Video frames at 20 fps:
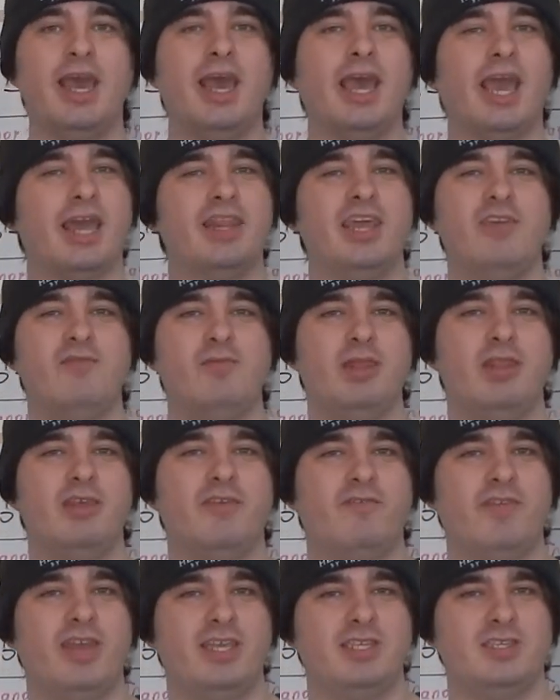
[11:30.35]
And they've been the
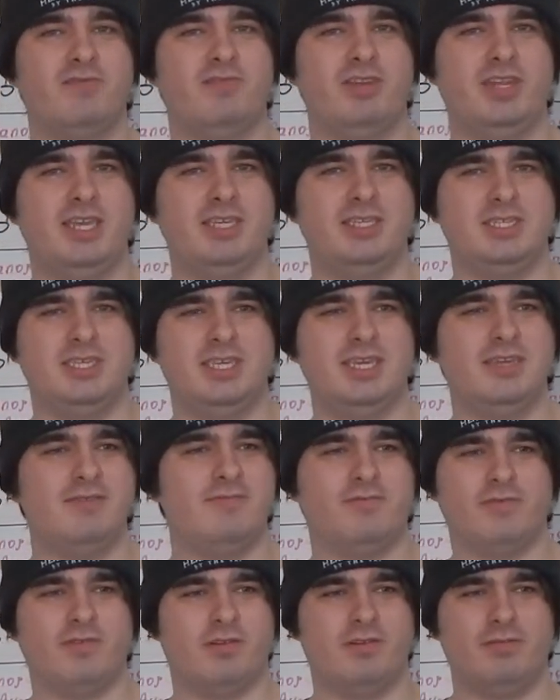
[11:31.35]
face of DC
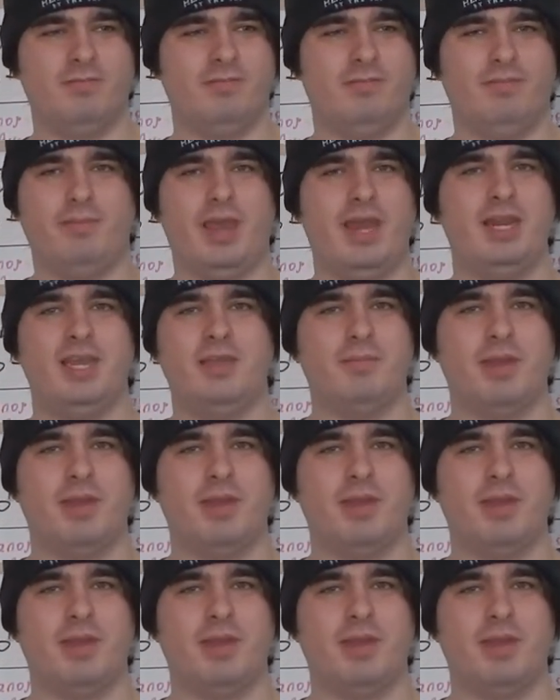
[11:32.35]
for many,